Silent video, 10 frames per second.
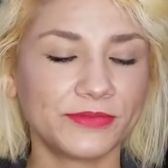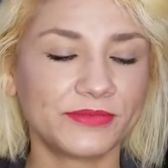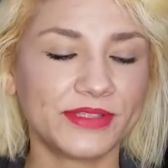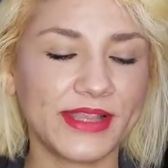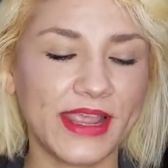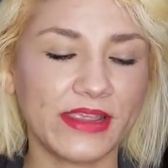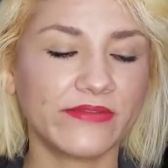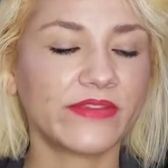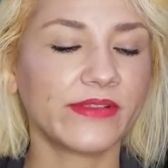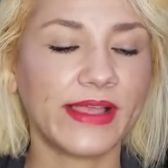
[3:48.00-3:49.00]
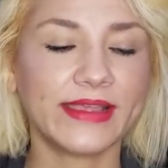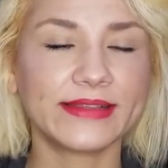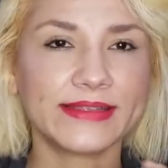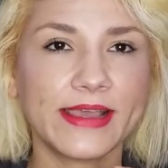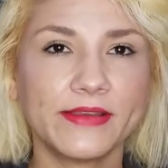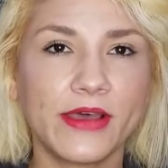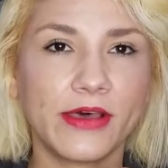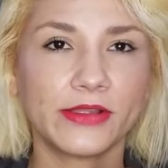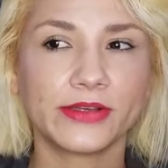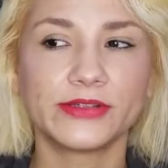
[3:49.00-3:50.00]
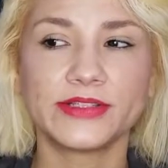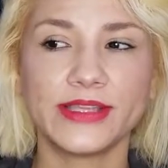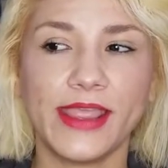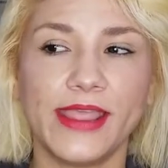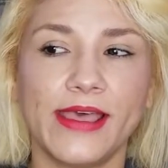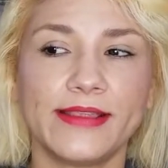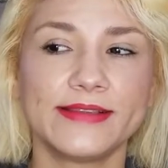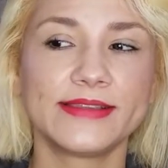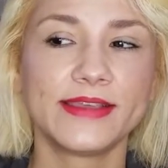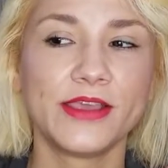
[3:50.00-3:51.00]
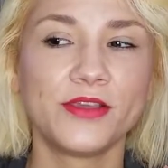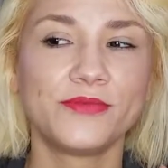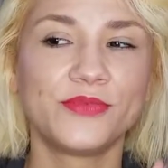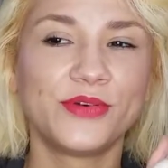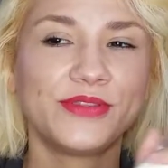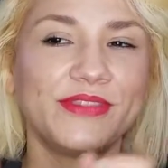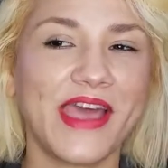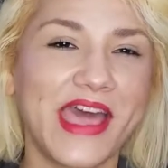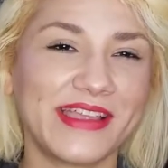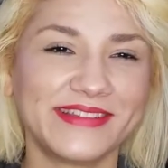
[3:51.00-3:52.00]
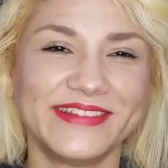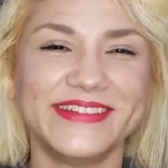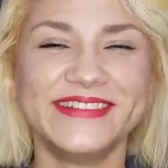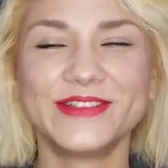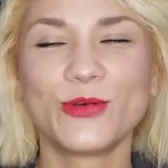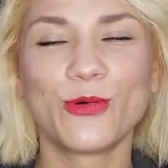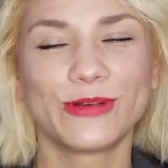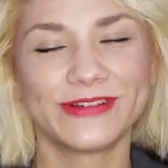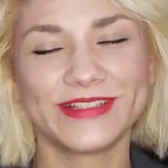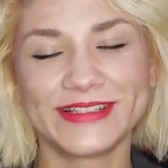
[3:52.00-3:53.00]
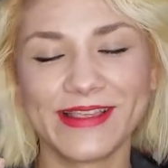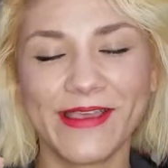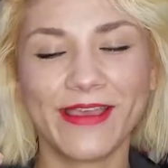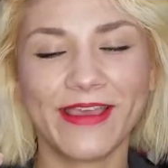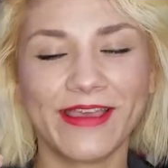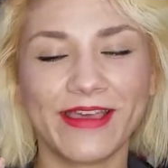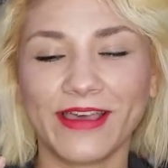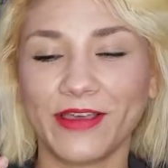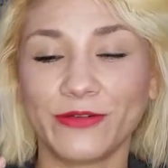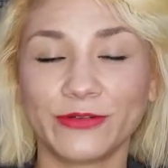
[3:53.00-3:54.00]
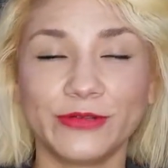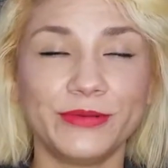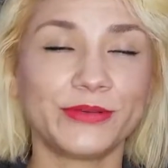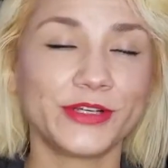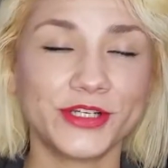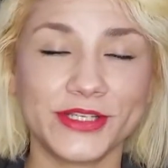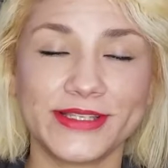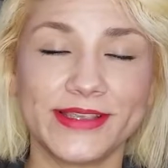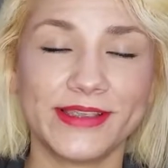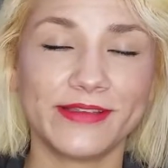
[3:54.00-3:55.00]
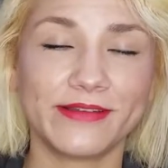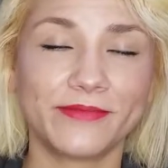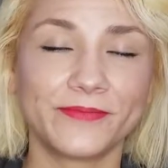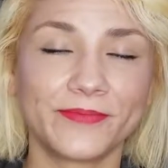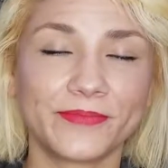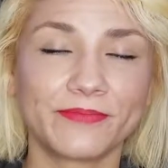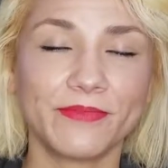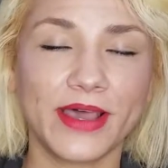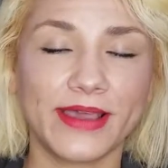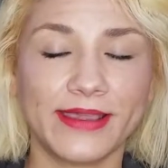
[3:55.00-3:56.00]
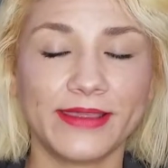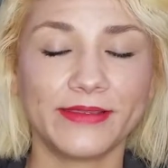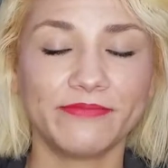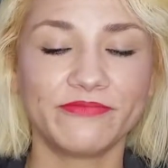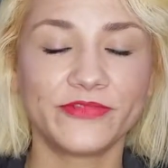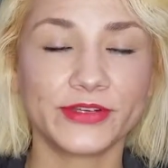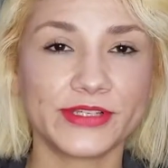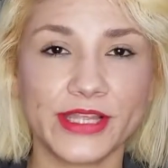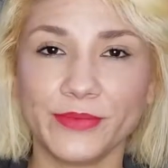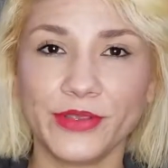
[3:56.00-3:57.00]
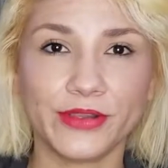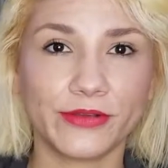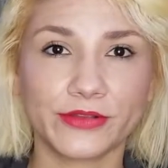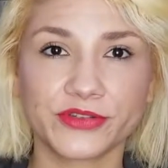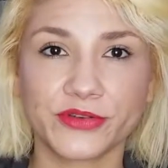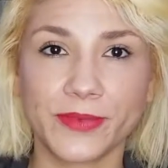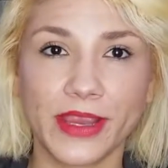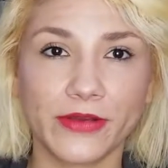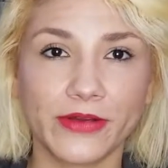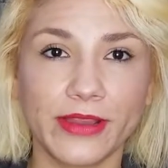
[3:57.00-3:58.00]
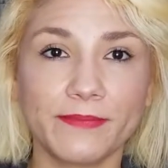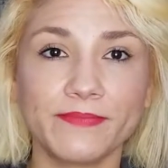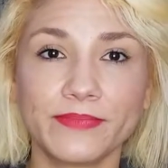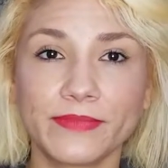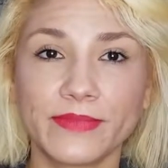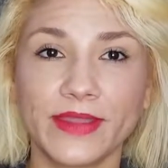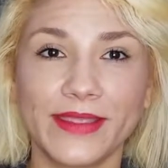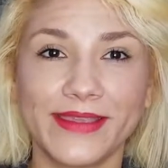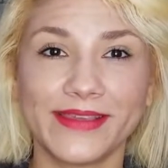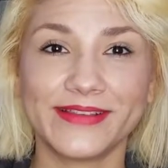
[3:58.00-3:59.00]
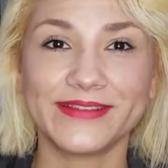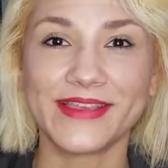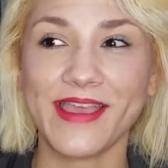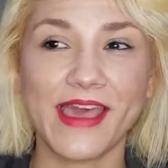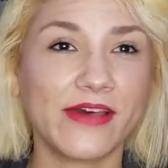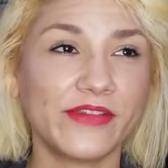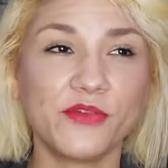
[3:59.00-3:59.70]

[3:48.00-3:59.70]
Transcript: save the like $10 and put that towards repurchasing my First Aid Beauty Ultra Repair Cream and having a